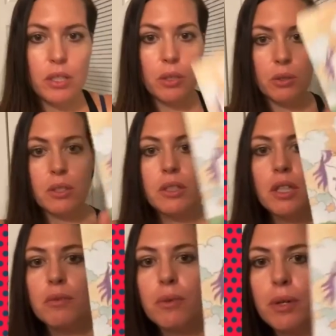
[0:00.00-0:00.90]
you're
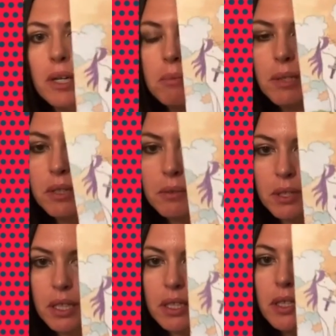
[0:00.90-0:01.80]
looking for and being
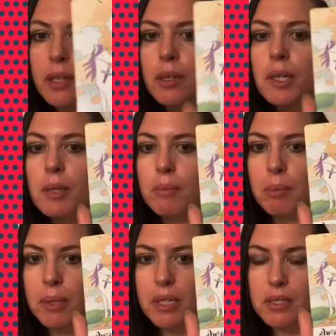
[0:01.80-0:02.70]
really clear. But
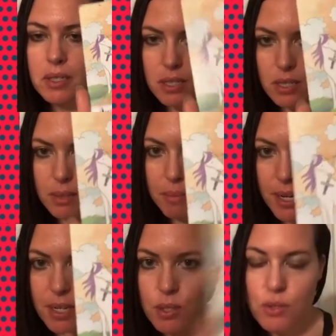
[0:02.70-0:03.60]
because this is the
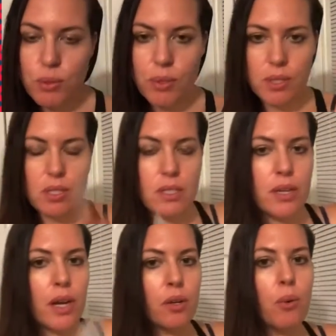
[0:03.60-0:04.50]
Page of Swords, it's
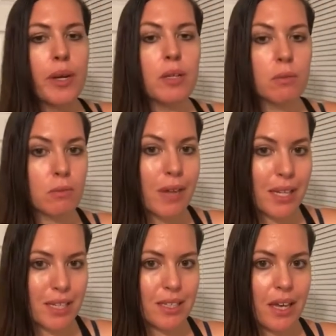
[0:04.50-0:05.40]
not quite
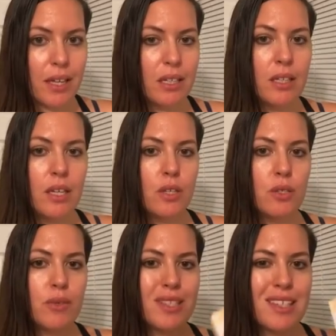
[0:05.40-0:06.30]
ready yet.
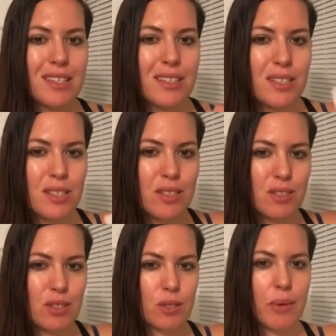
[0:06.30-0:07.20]
So it's like
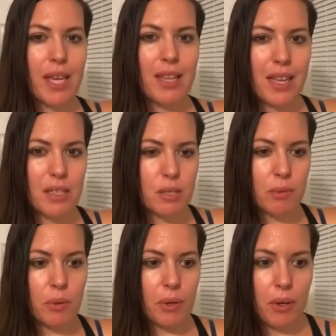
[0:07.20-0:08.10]
swinging that
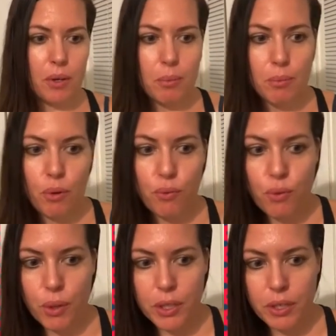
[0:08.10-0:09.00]
sword
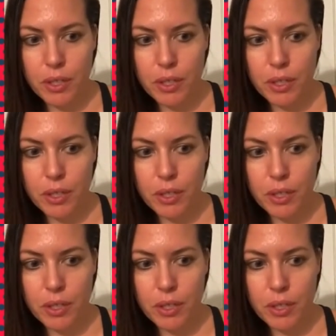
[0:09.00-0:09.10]
before you're